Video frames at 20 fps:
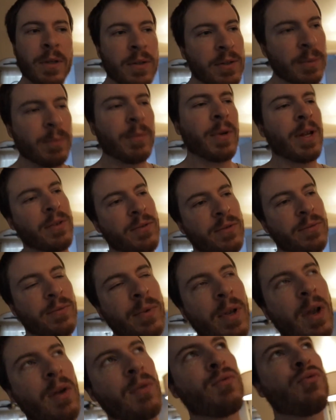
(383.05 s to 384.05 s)
Some nice
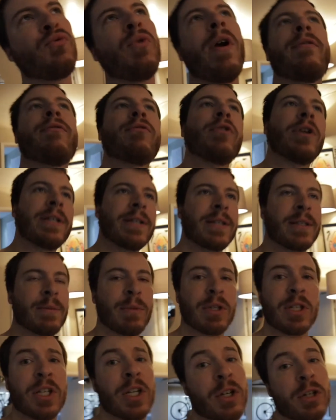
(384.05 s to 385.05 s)
reference
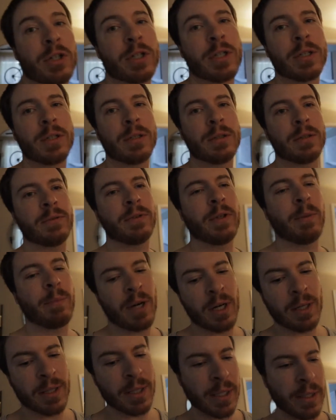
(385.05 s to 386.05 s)
material for the
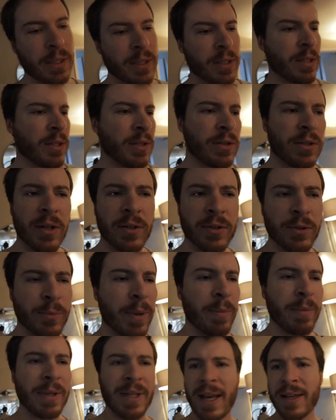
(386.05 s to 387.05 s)
bartenders. Also,
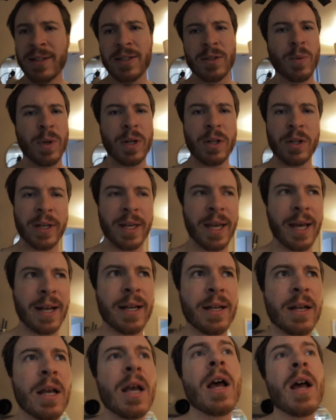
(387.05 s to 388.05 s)
maybe guests want to look at
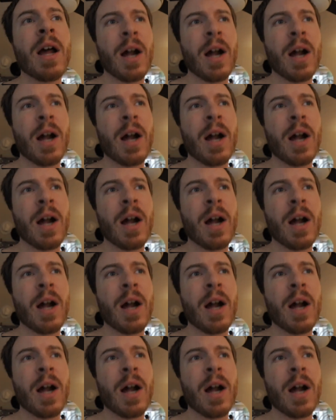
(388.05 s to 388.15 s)
it.